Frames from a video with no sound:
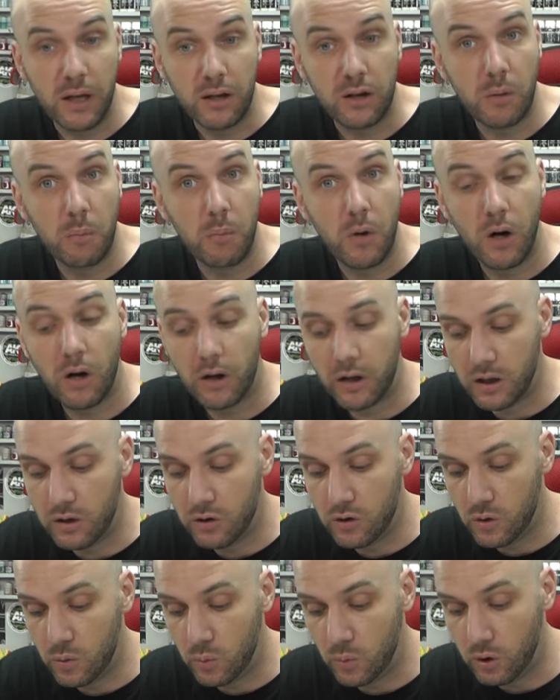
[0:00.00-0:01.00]
pick the
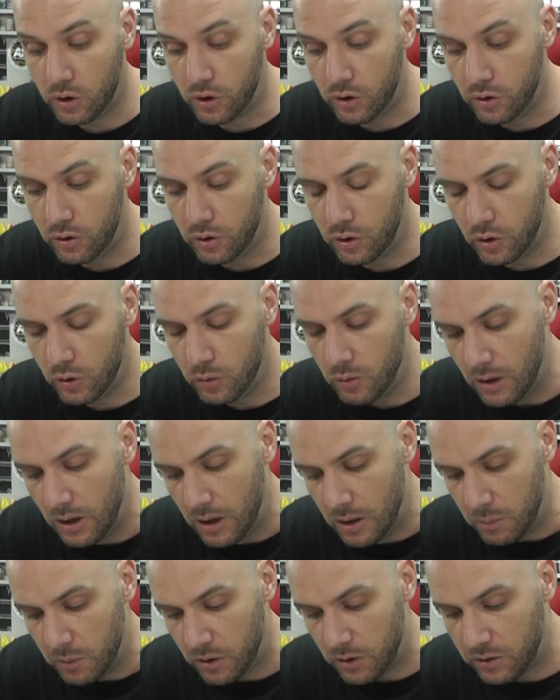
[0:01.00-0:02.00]
markings you want to do
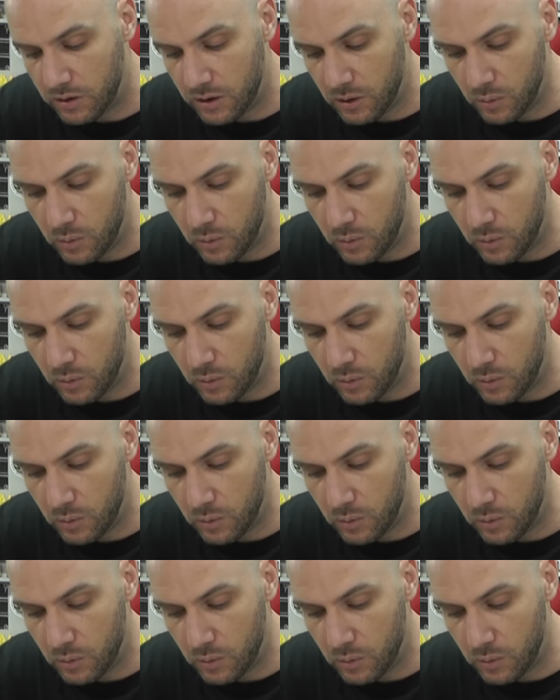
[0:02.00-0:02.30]
because